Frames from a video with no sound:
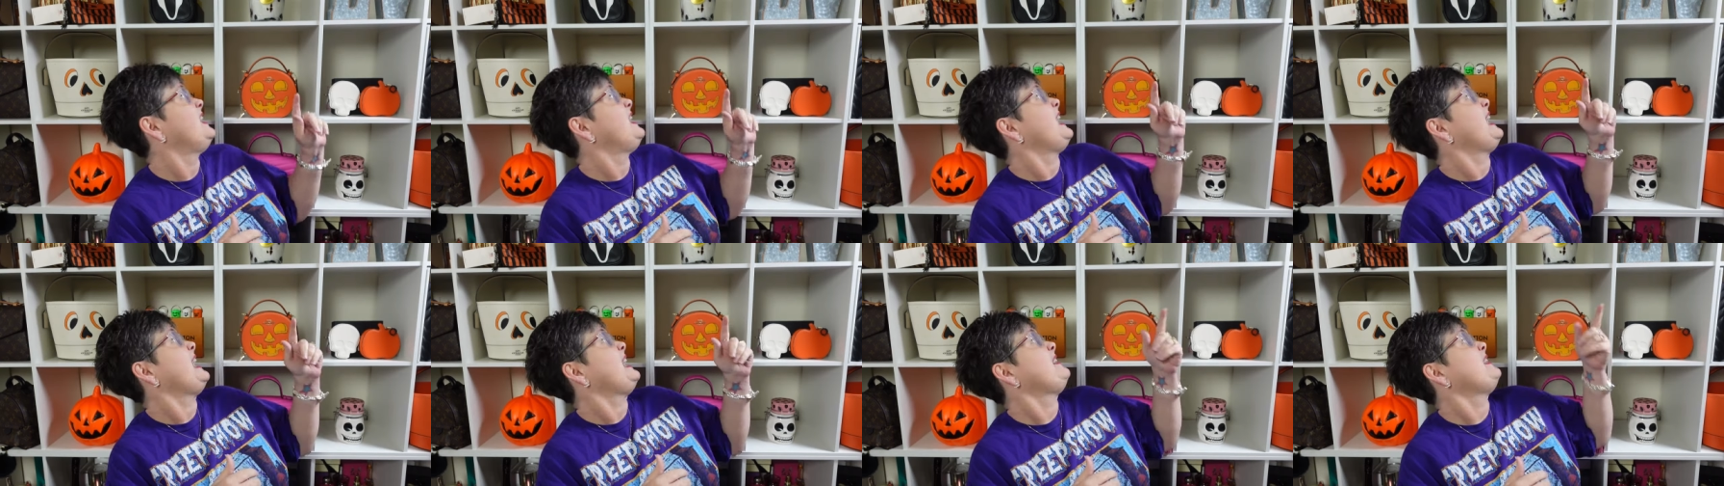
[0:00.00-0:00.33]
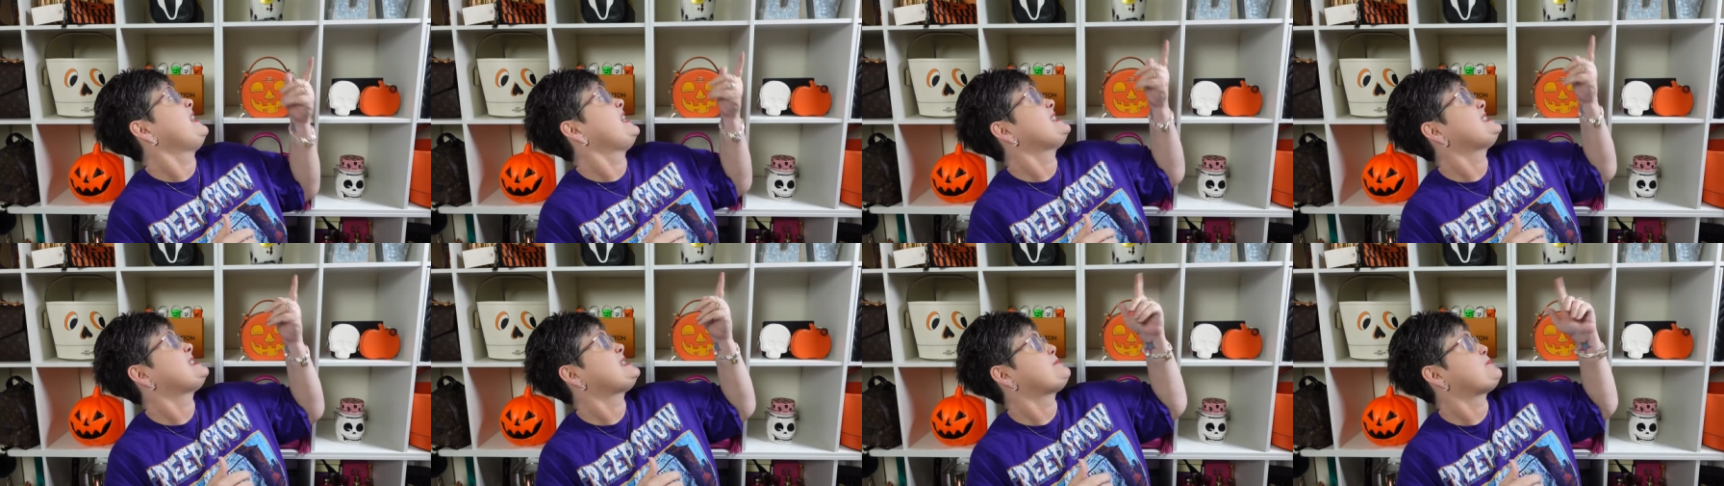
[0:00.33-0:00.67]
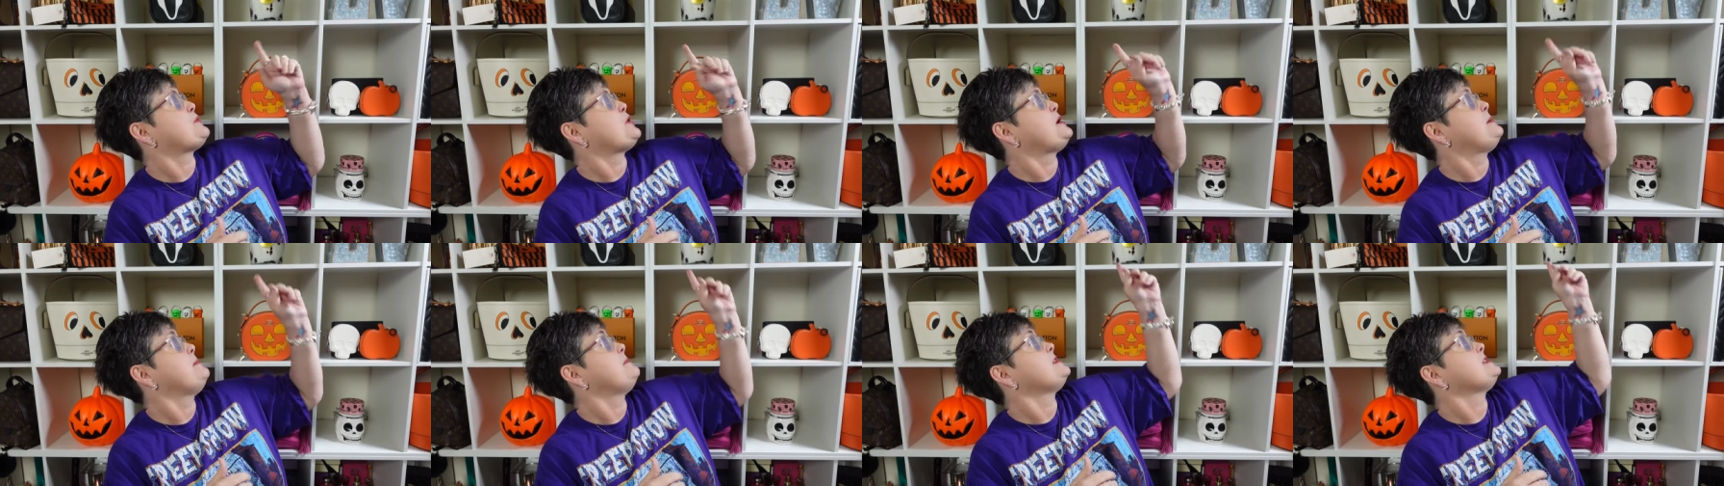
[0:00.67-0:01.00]
And that's
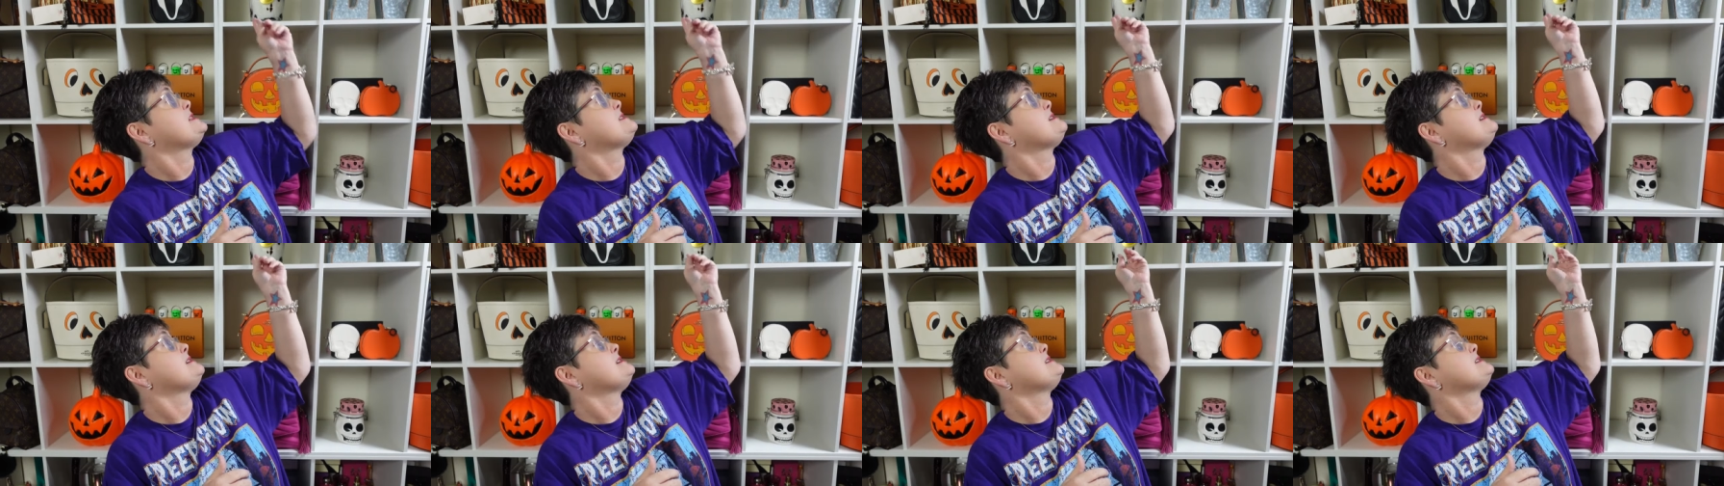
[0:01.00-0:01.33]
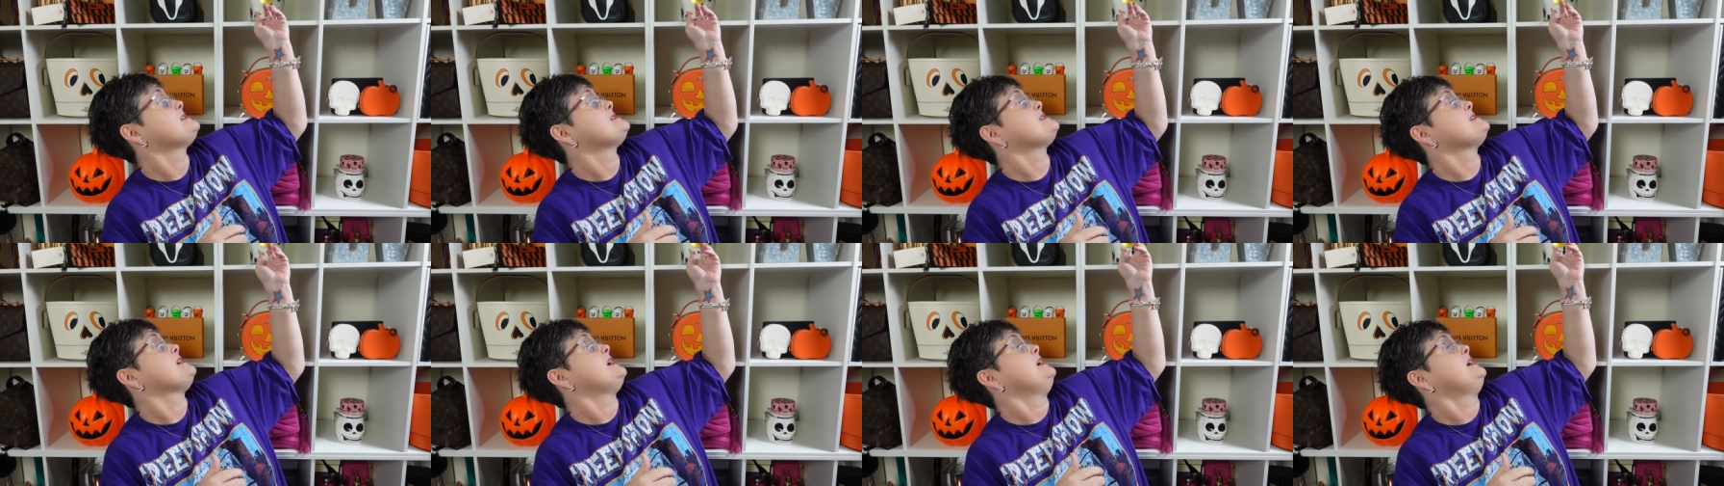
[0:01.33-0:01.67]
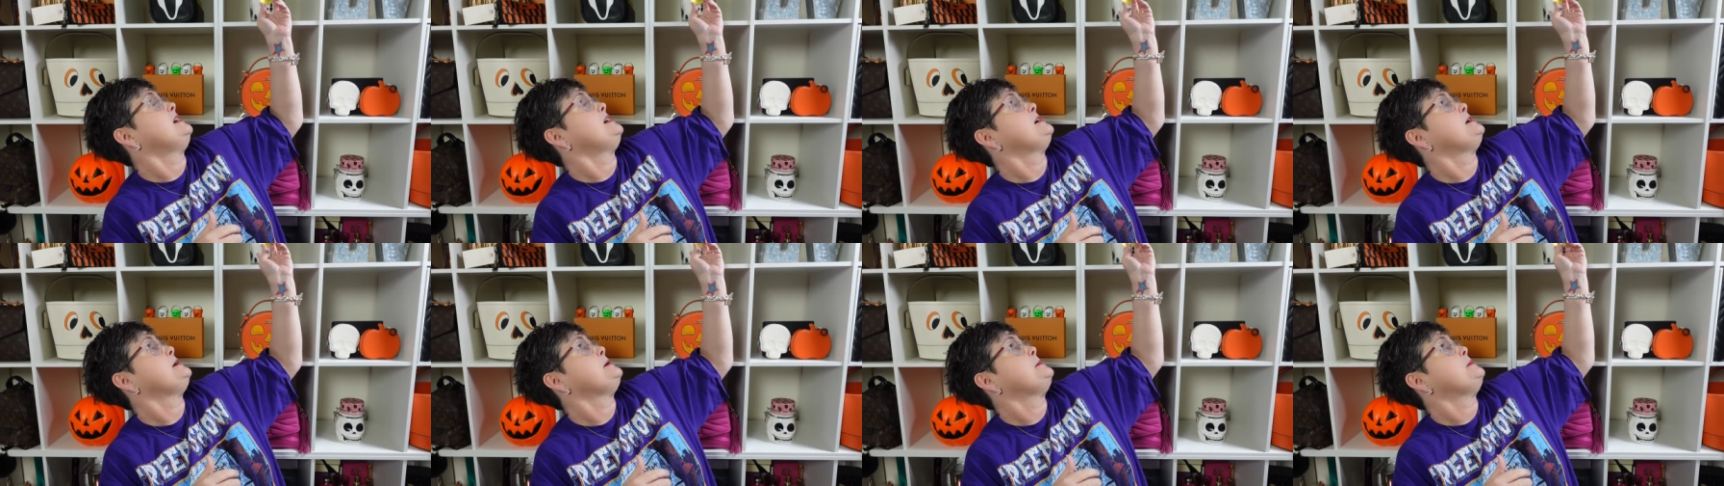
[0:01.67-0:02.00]
pretty, this is
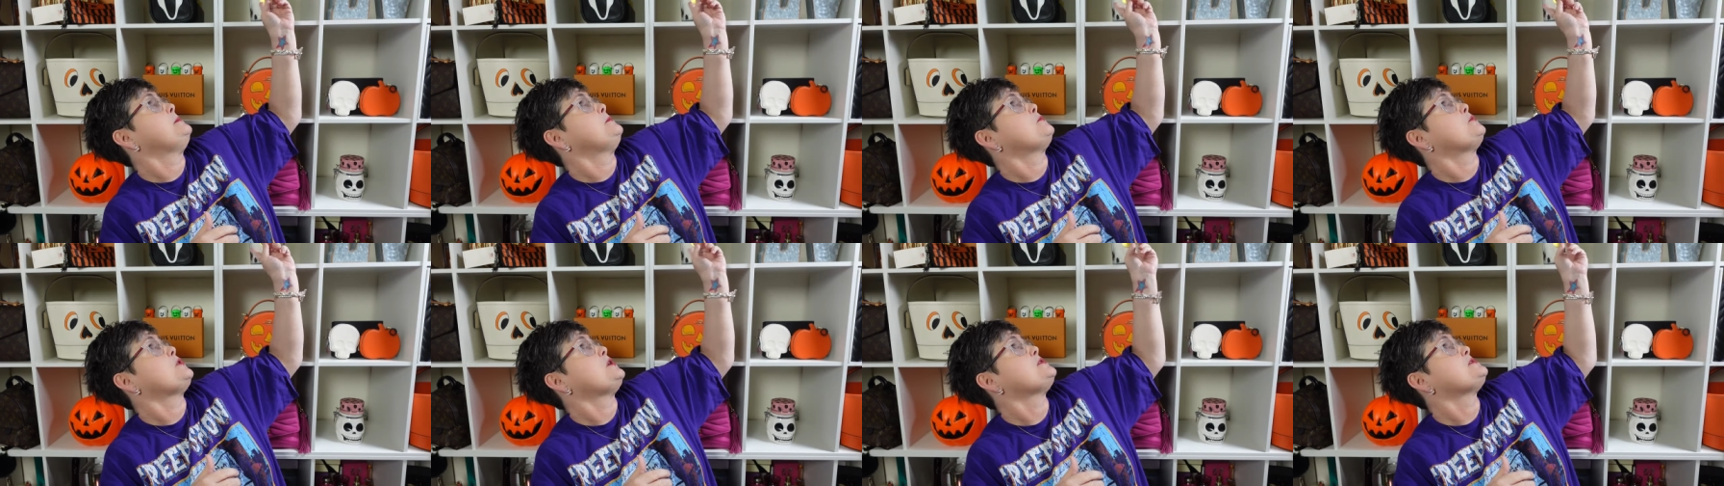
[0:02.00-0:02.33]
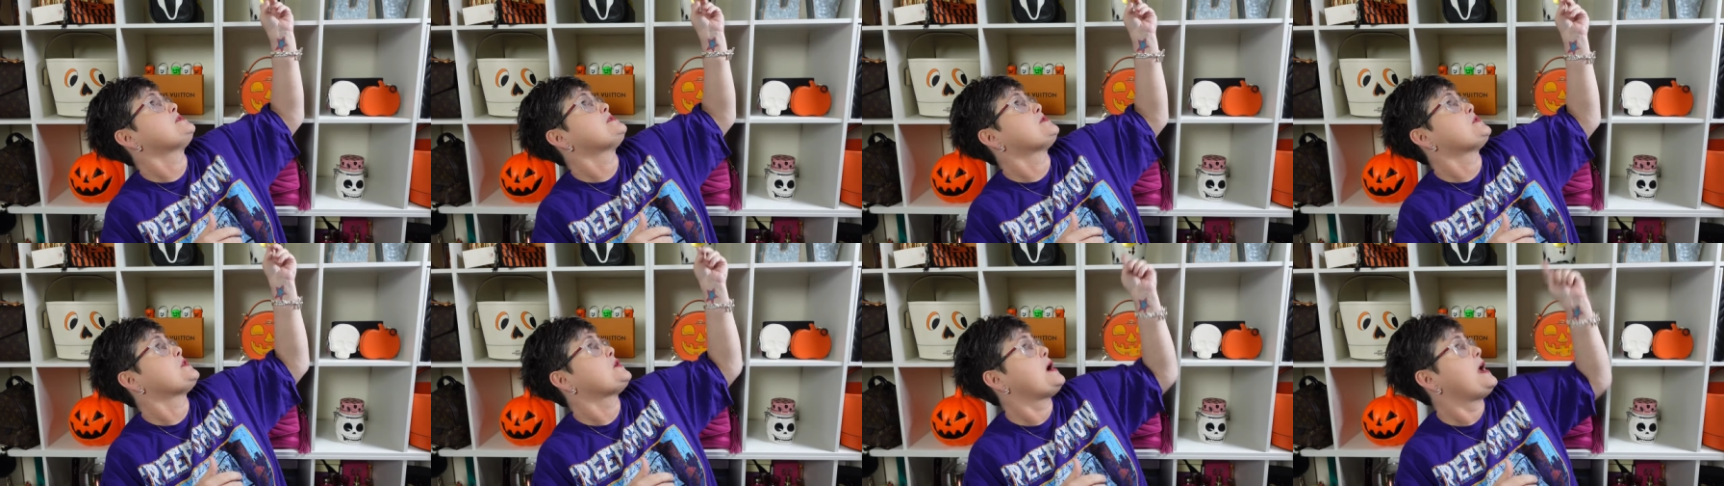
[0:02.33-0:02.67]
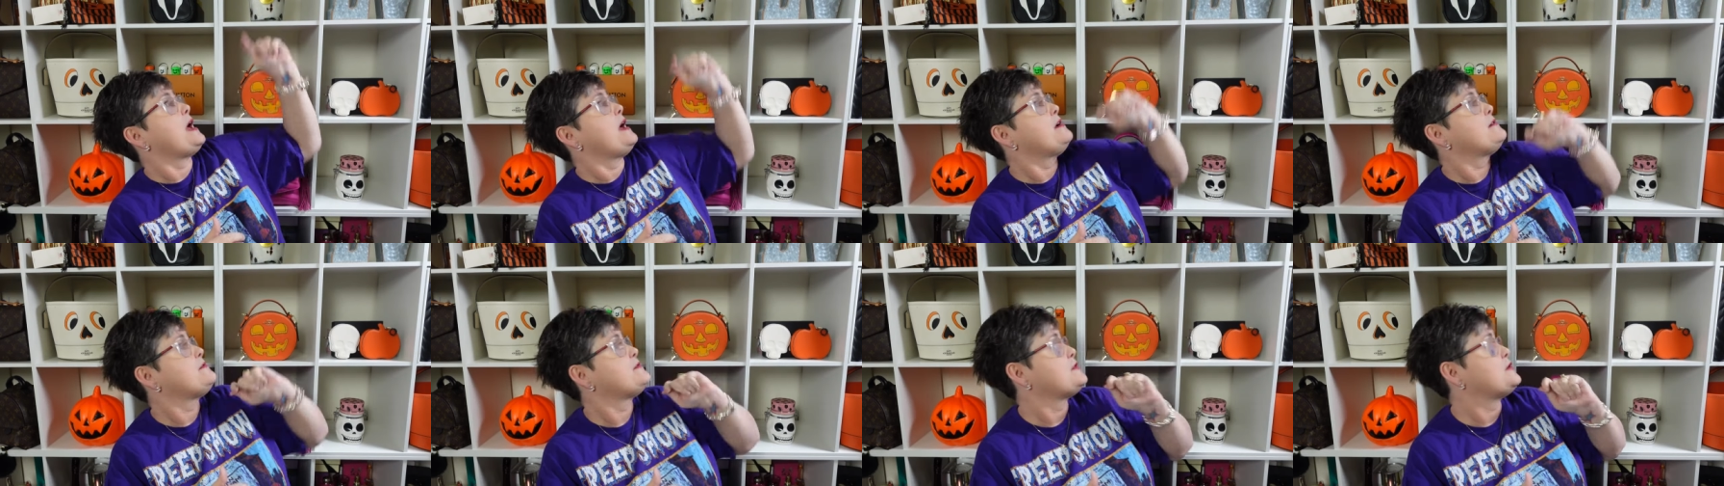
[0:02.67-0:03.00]
Rose
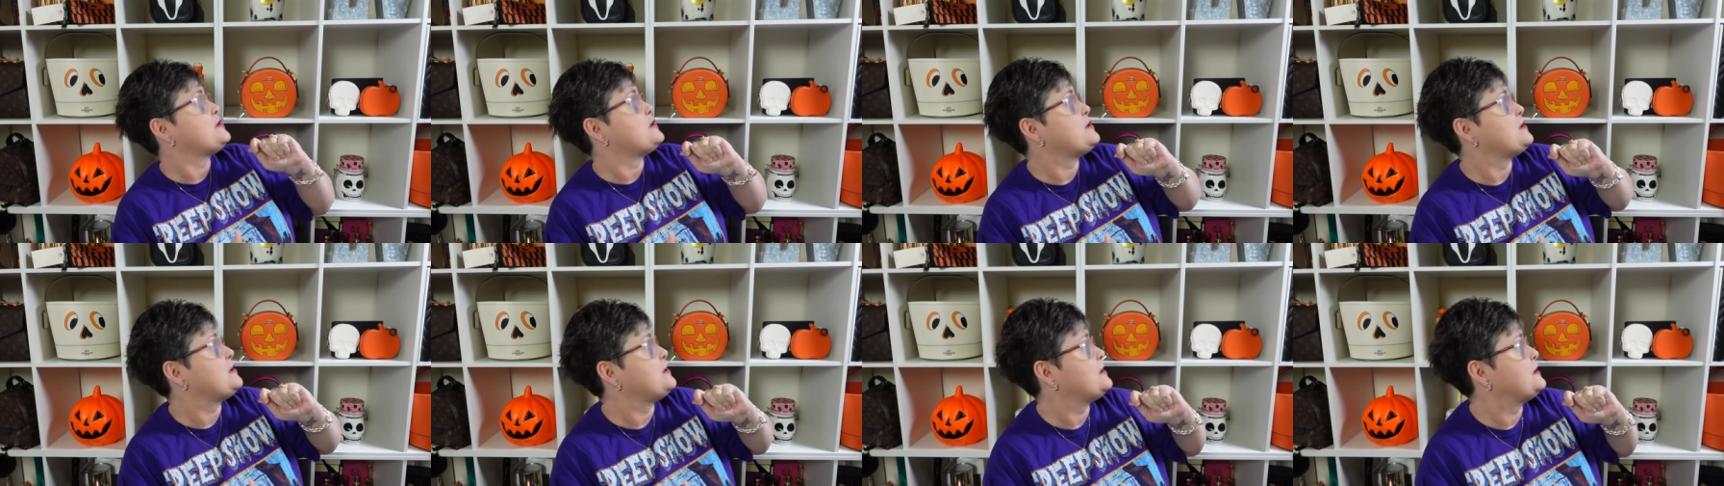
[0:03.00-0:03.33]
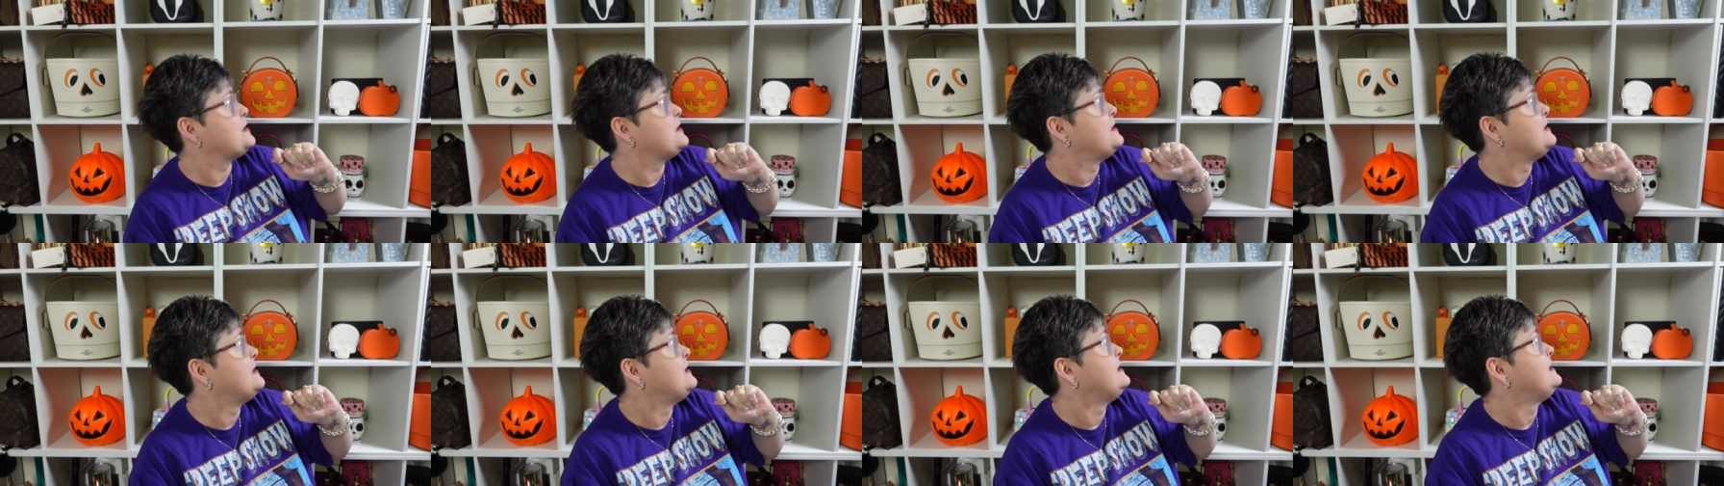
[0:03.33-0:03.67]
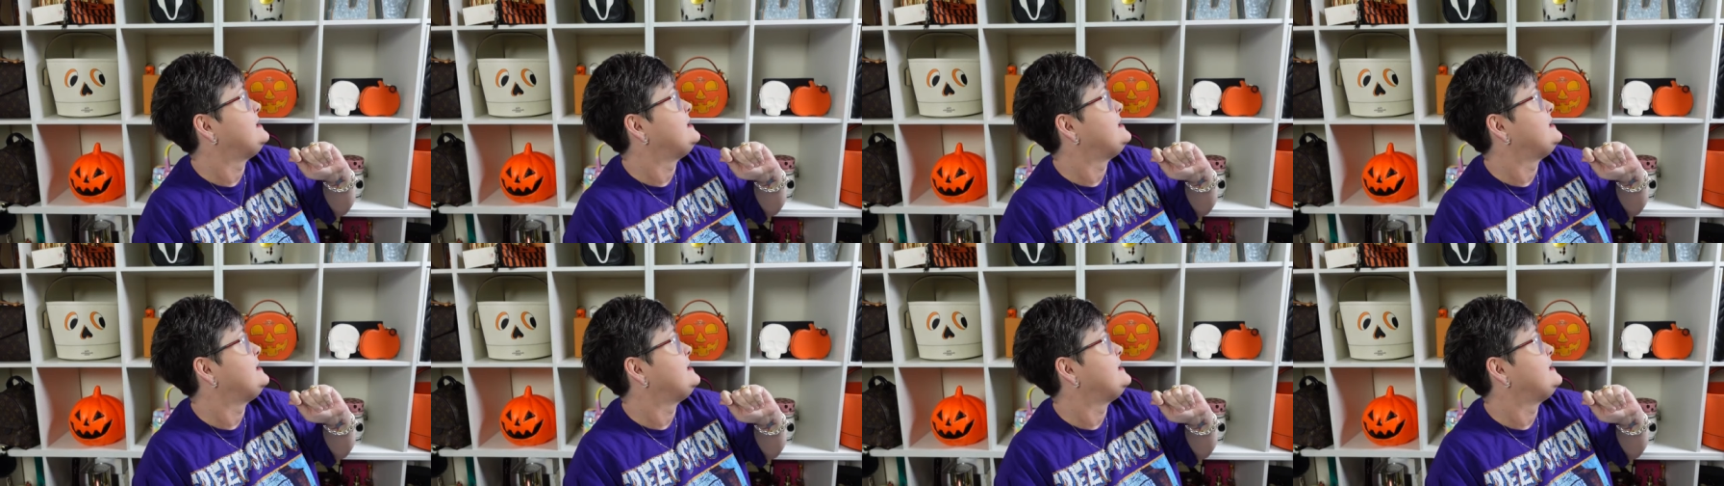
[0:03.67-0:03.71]
Forever.